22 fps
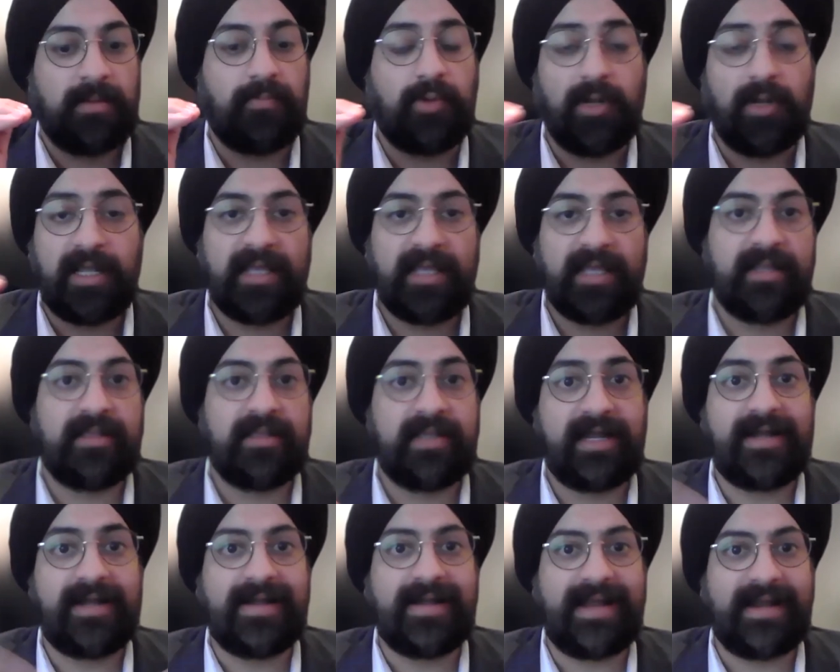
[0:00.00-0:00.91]
pull in
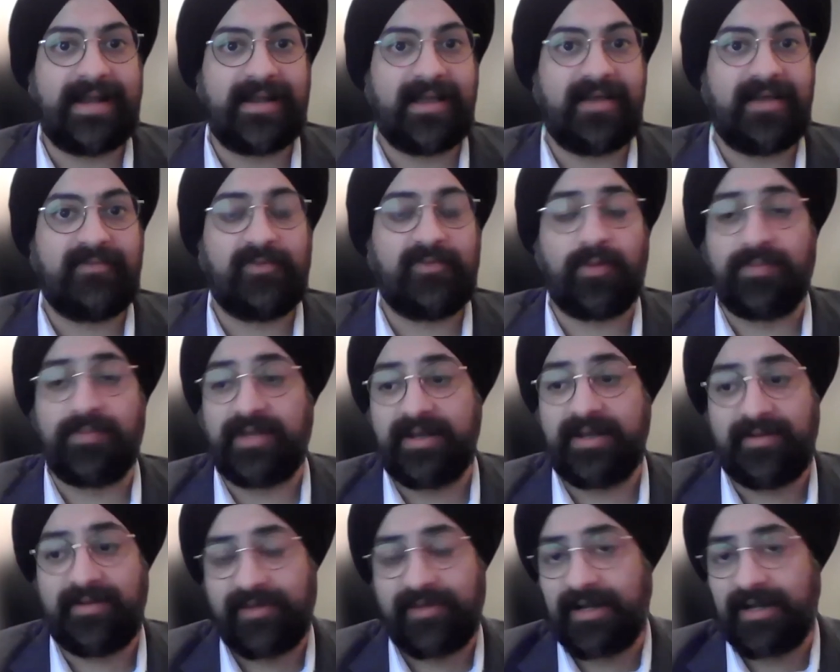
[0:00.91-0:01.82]
their data from the
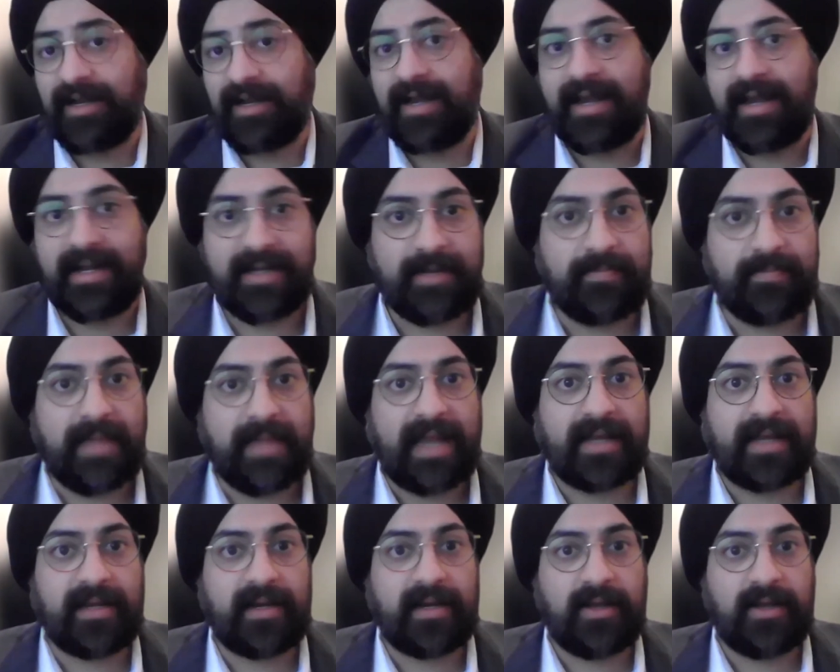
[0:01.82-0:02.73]
different connected bank
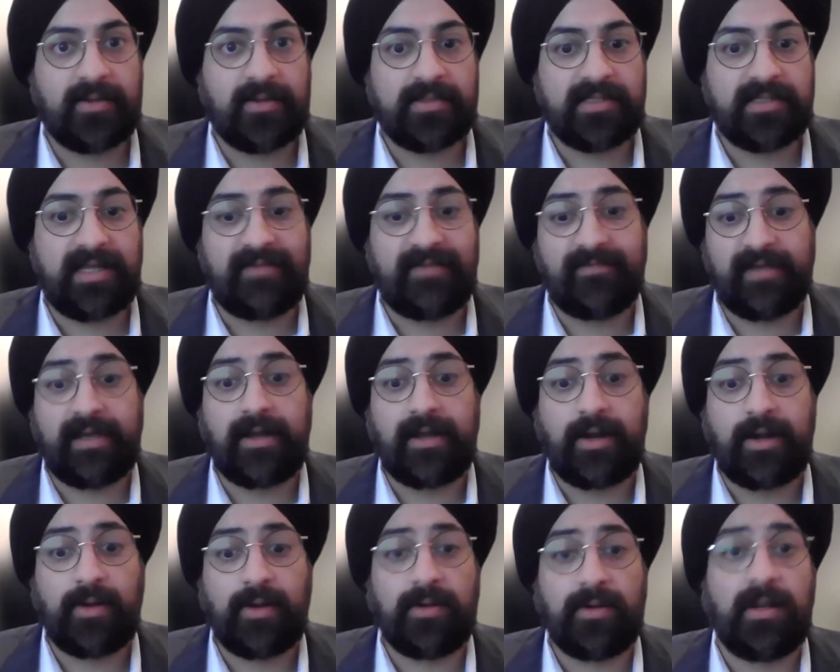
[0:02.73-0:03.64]
accounts and figure
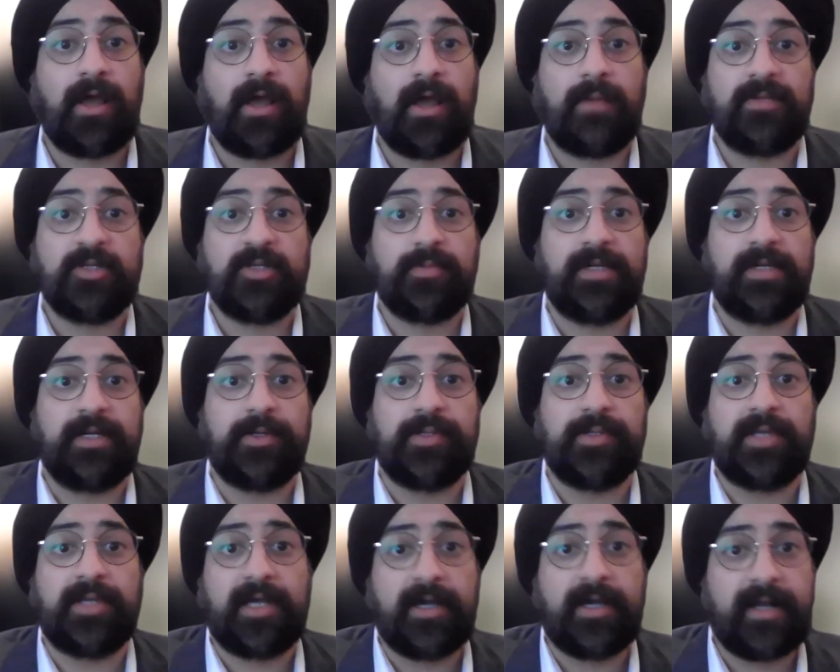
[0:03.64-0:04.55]
out how much money do
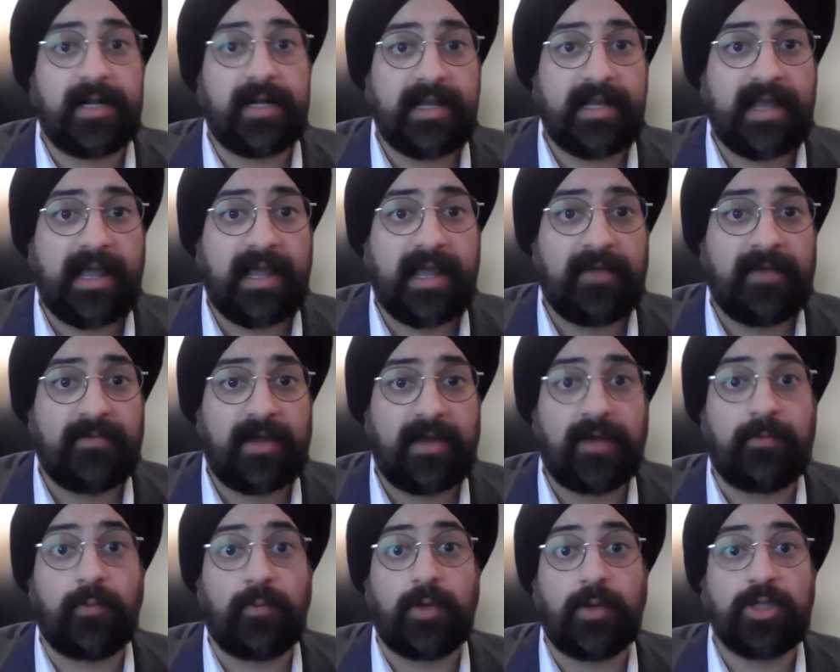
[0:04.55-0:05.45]
they currently have
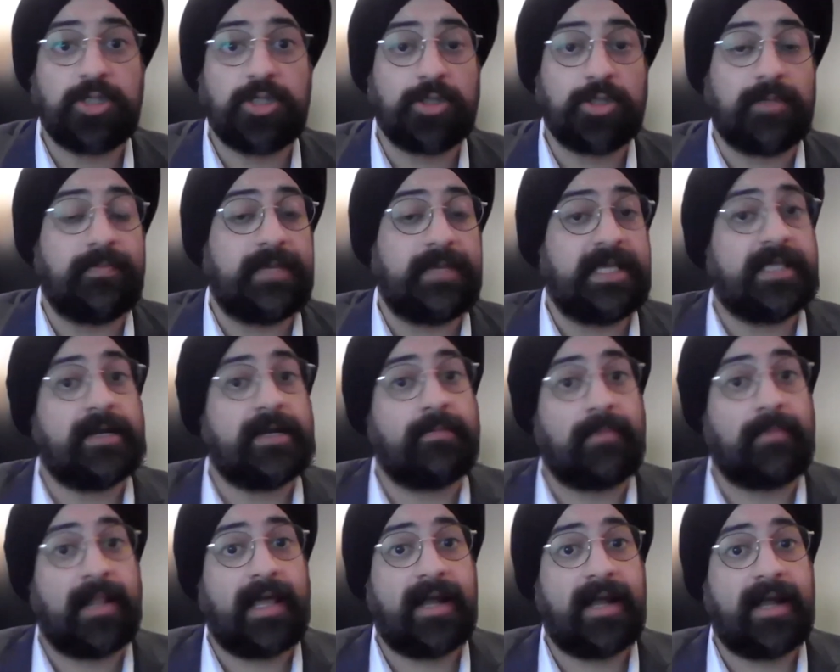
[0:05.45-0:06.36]
and what should be their
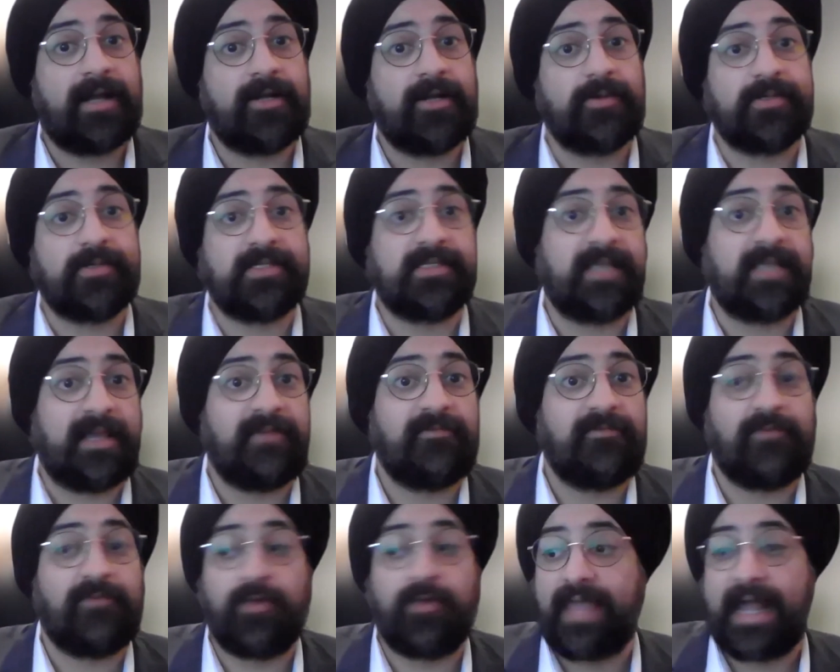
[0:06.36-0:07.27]
plan to save
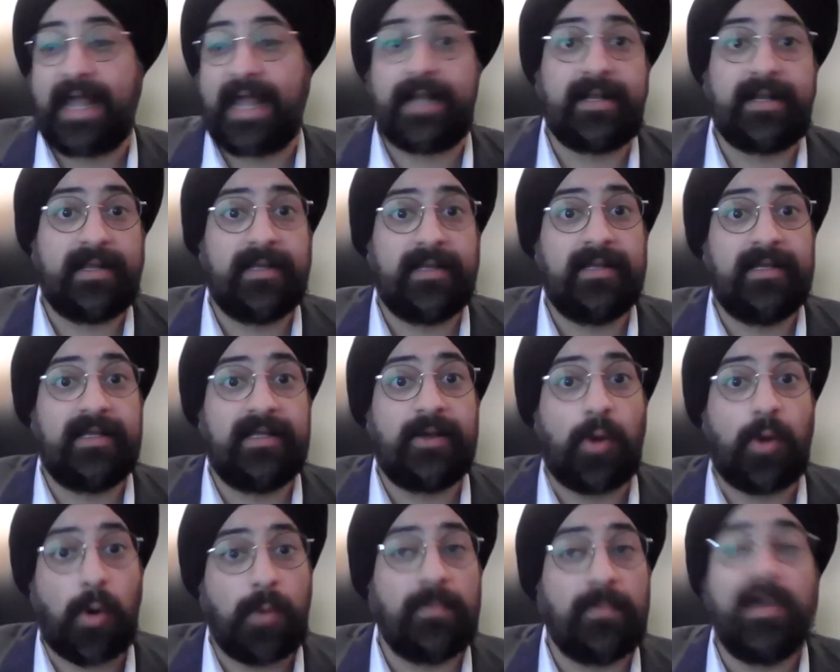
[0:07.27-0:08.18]
for that
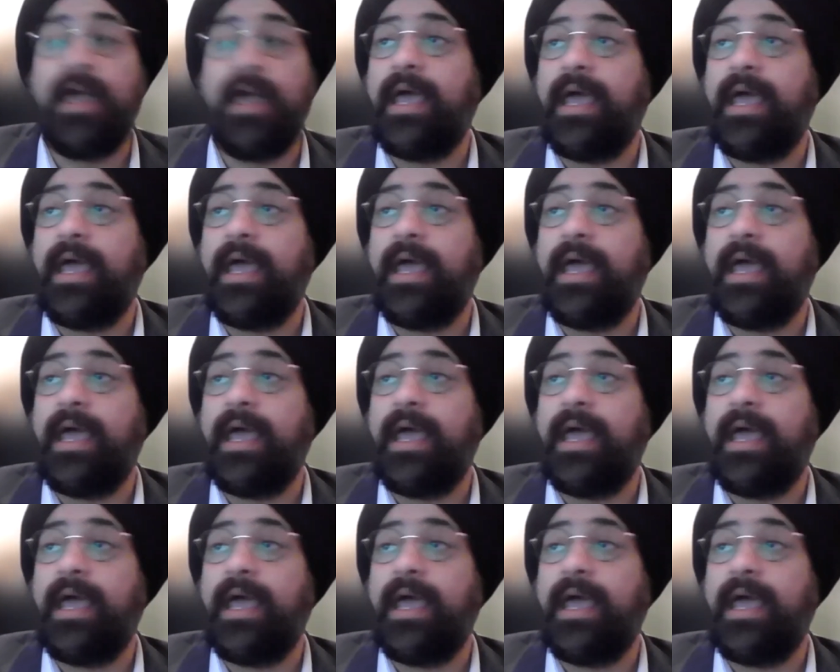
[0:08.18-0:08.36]
home.